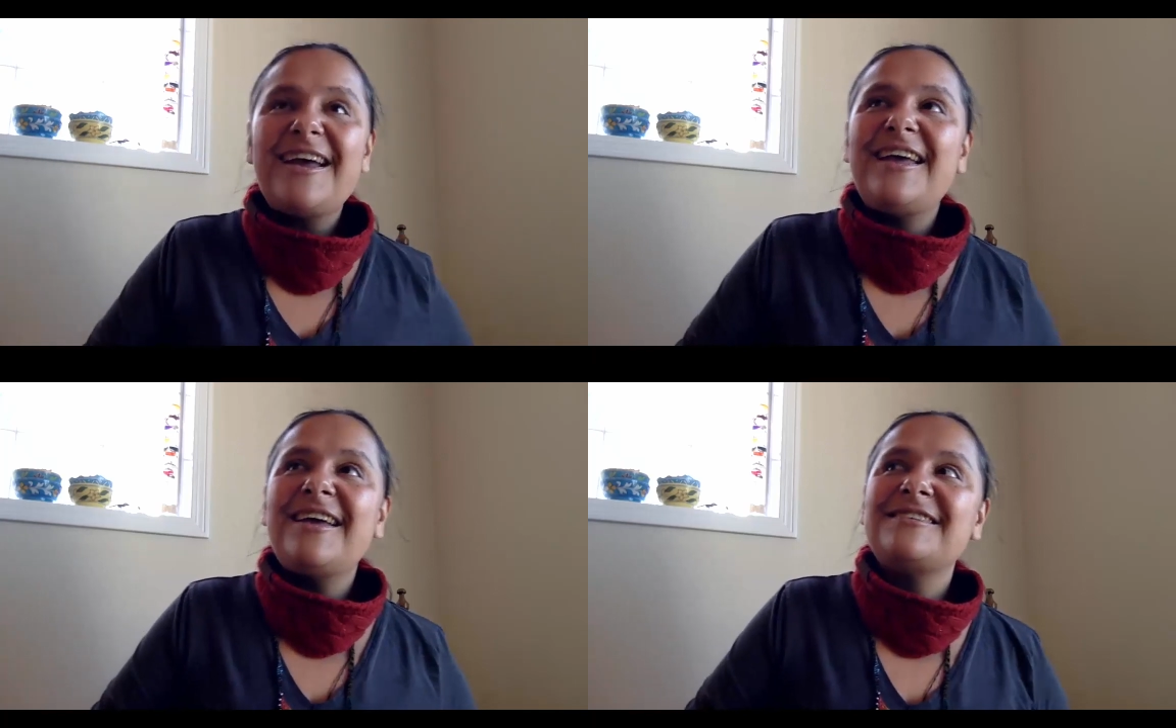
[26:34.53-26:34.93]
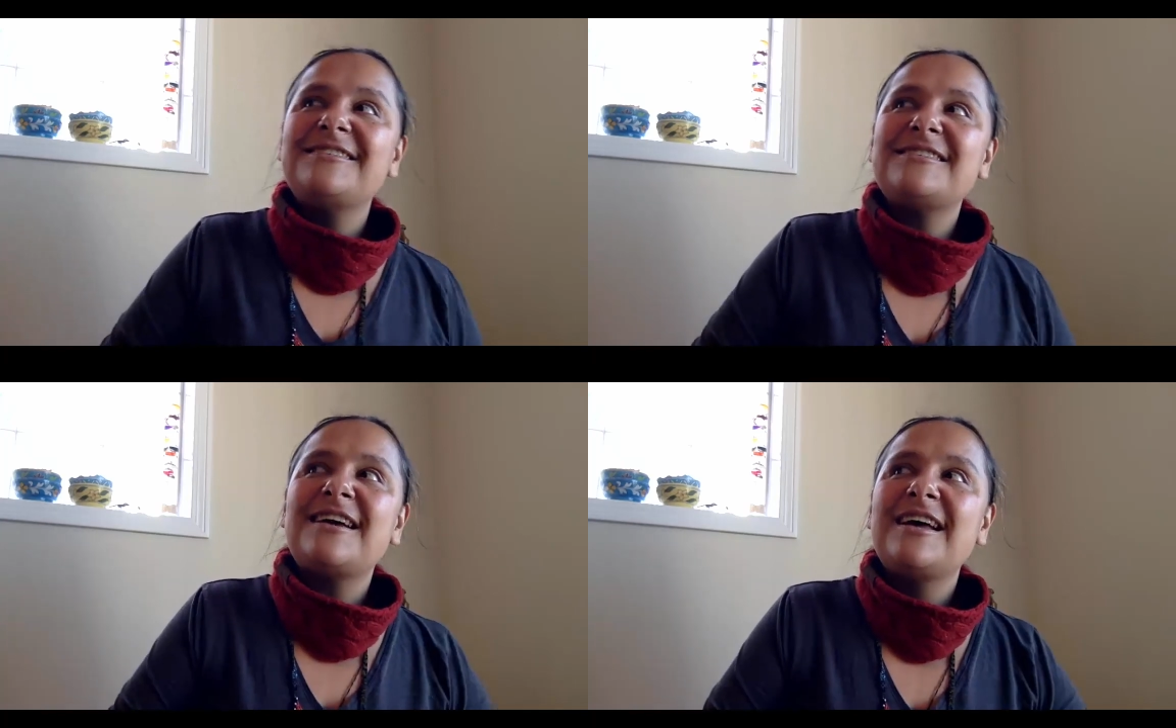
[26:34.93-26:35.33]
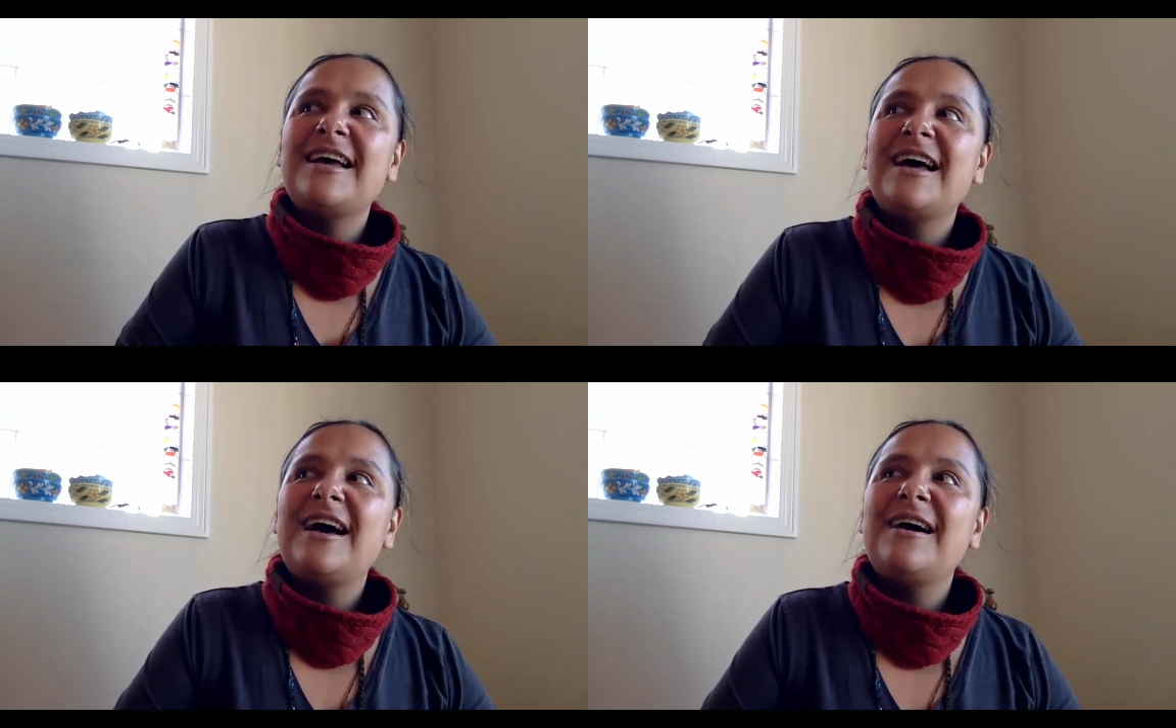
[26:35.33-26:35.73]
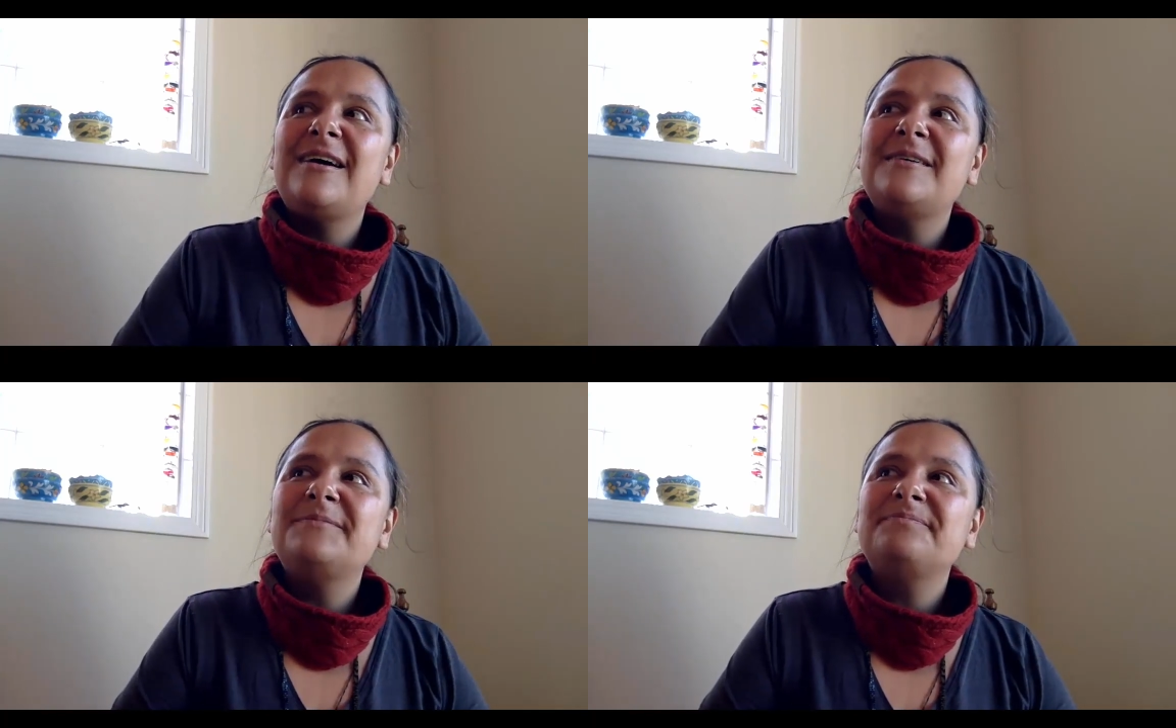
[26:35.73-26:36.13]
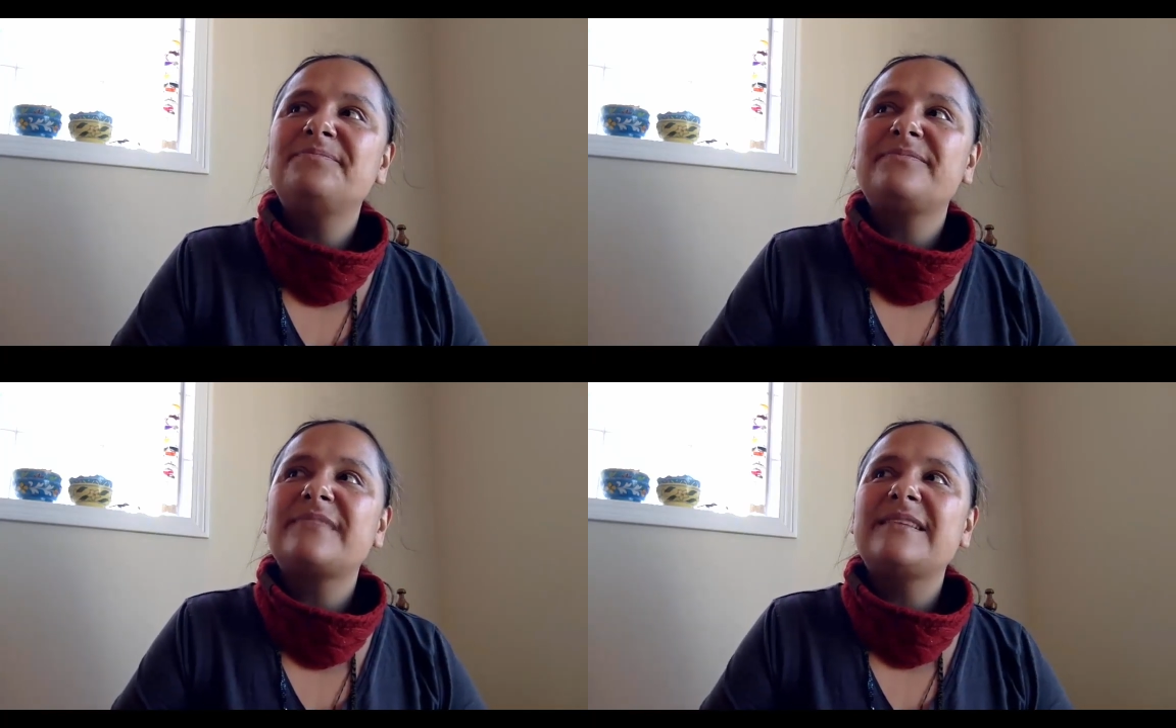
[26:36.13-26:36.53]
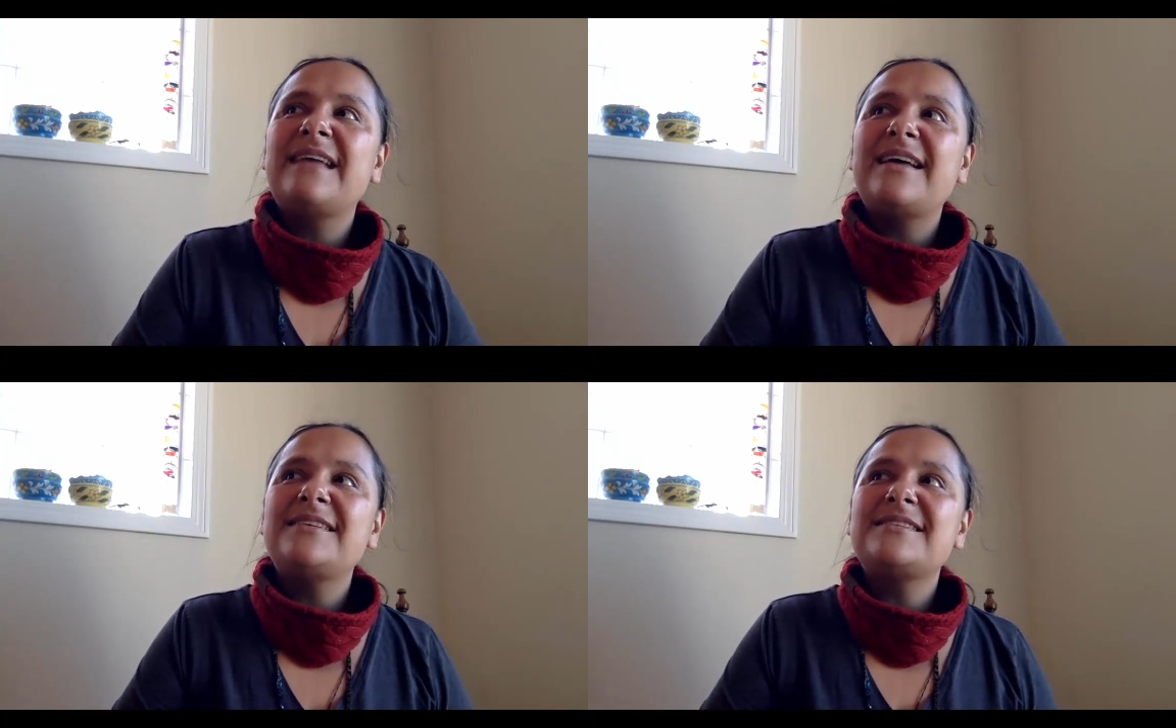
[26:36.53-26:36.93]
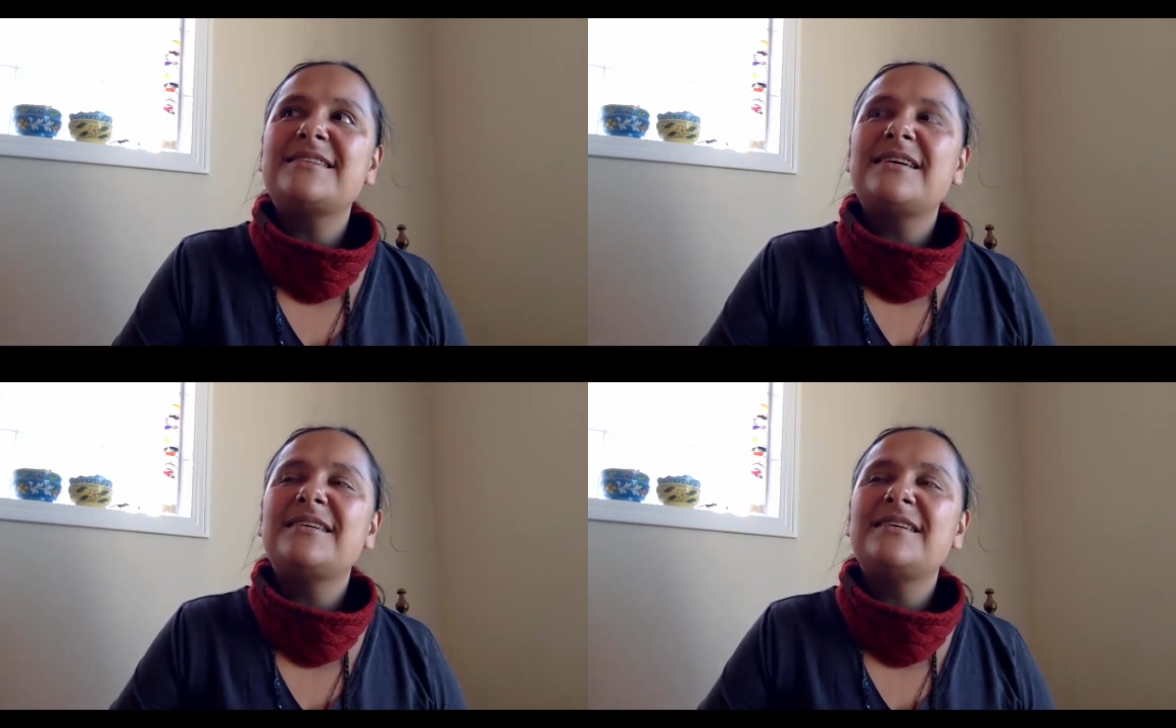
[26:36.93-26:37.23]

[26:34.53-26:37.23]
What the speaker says: and that's